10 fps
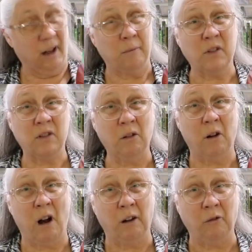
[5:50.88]
I'm
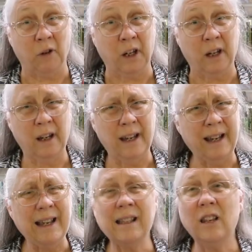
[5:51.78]
still hungry.
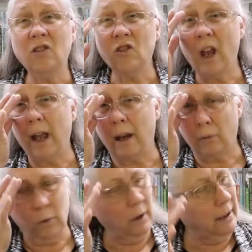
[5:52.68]
I said, Jack,
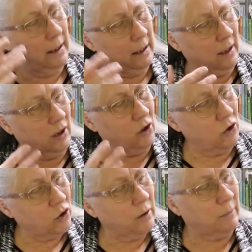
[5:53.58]
really?
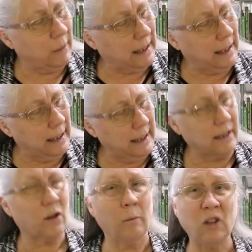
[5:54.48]
You shouldn't be
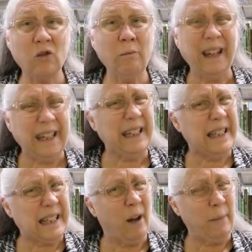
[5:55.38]
eating so much. You might
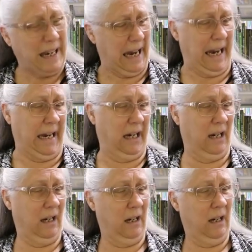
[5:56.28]
get a tummy ache.
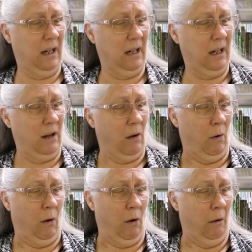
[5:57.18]

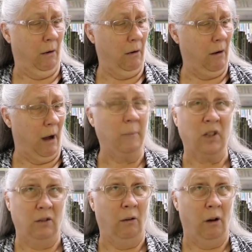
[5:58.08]
Oh, I'm
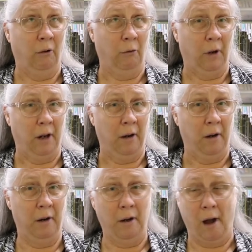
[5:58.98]
still hungry.
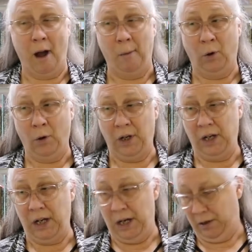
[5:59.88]
I'm going
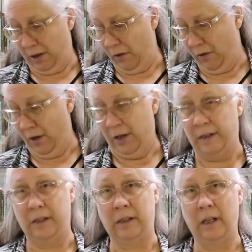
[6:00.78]
to eat
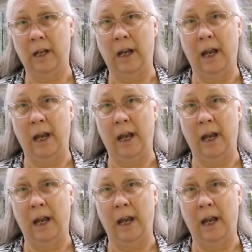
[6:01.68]
this.